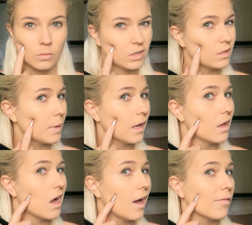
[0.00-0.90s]
which is about
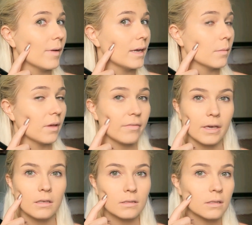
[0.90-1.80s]
halfway down my
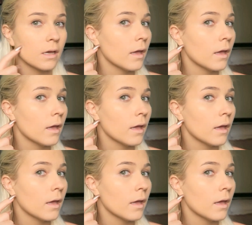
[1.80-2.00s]
face,